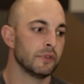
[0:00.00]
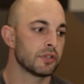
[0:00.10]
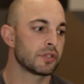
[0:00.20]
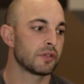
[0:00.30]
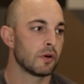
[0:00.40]

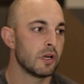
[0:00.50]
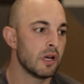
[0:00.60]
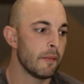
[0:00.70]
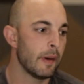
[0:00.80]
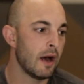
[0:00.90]
your
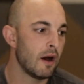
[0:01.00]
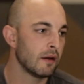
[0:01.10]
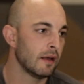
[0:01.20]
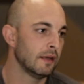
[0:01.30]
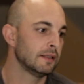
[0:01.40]
story
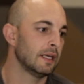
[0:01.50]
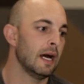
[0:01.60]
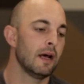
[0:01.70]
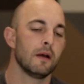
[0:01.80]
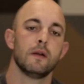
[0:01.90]
about,
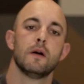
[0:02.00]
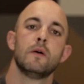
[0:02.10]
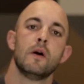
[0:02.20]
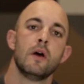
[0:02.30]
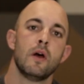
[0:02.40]
I don't
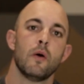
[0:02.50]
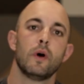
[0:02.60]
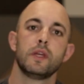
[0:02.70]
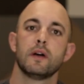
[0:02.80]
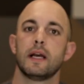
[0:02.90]
know,
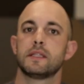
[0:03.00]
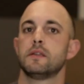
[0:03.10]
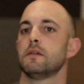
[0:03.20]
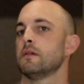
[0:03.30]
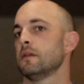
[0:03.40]
what you like to
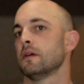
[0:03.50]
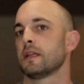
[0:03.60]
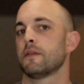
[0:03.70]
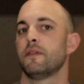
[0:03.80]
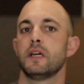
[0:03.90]
do. You
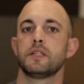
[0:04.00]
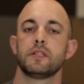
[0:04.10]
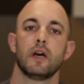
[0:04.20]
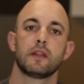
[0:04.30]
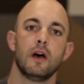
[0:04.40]
like to
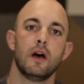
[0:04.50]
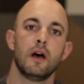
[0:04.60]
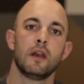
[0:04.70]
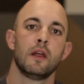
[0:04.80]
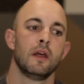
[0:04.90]
fish, you like to
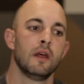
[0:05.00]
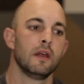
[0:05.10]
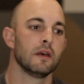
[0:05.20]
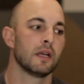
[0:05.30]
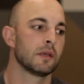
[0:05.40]
hunt,
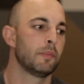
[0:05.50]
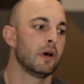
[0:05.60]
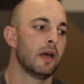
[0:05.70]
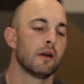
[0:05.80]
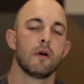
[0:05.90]
you like to
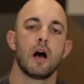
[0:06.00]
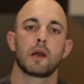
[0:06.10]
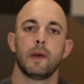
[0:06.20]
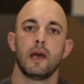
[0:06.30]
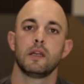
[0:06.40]
play in a
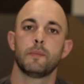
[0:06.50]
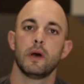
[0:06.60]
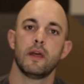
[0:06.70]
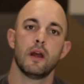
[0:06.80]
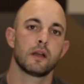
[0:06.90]
rock band, you
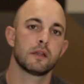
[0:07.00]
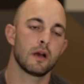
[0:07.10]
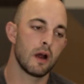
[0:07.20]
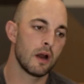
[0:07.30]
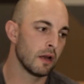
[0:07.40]
play the air
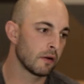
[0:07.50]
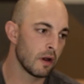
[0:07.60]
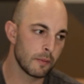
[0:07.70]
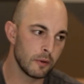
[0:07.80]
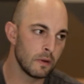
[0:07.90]
guitar,
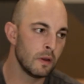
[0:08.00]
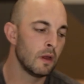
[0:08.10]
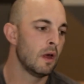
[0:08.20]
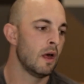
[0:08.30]
incredible.